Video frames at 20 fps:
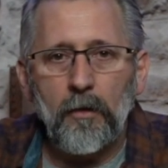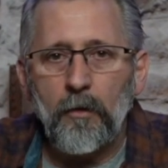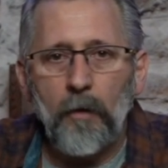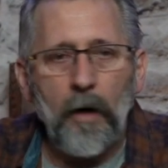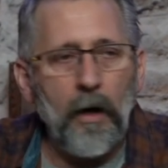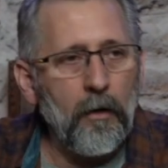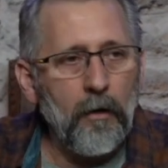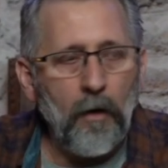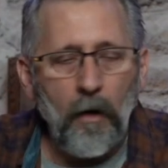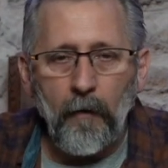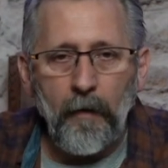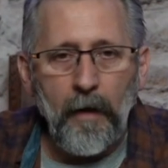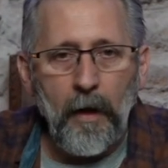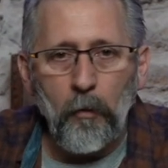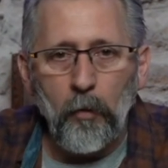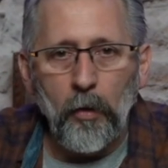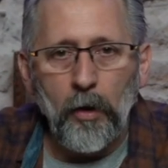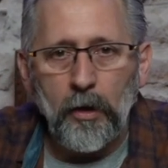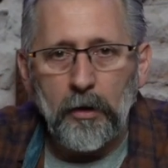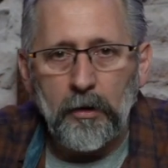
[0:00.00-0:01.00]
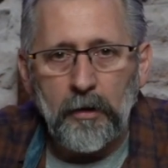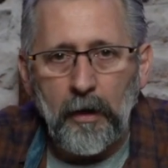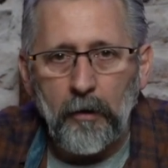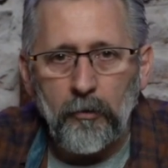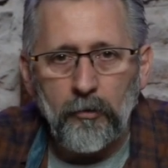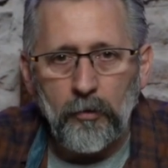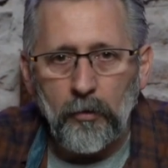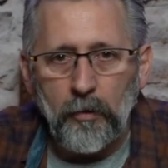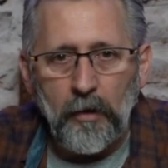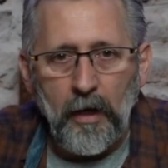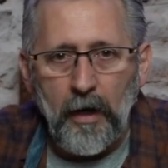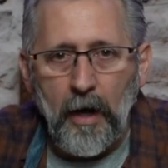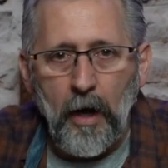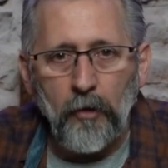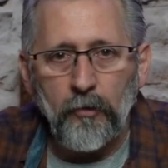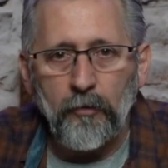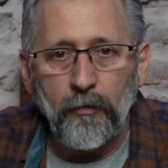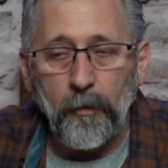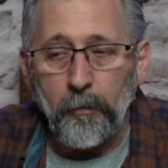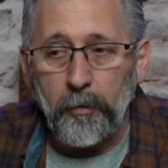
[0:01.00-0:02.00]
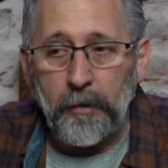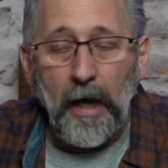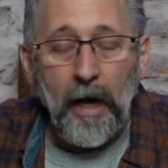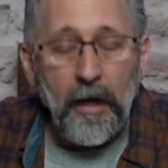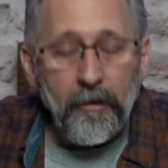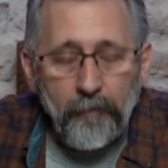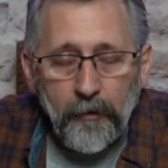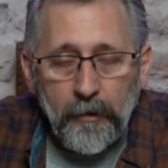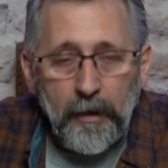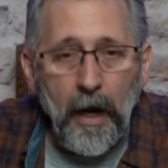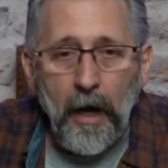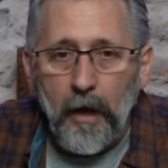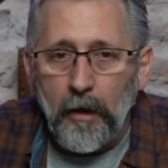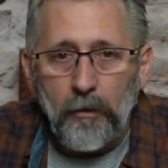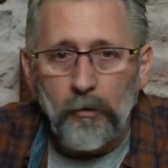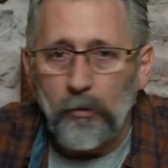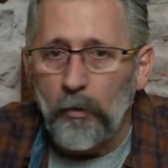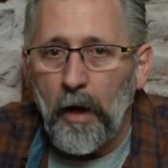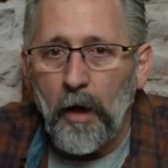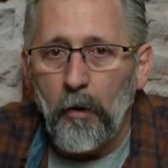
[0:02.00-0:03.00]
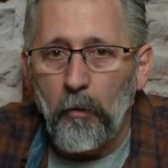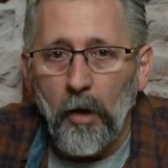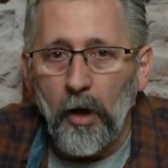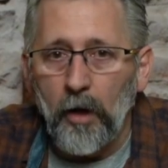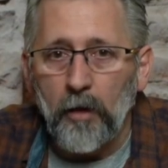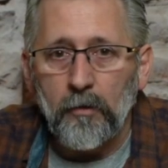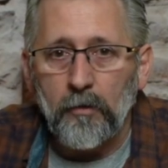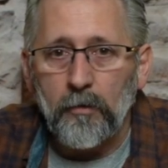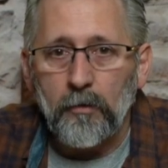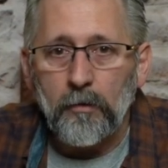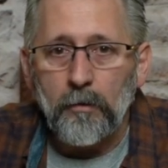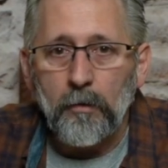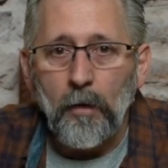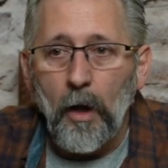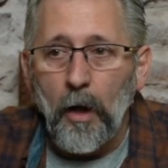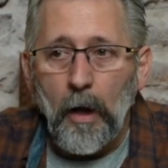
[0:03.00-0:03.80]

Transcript: Throughout all that work that I was doing on house flipping, I'd forgotten who I was.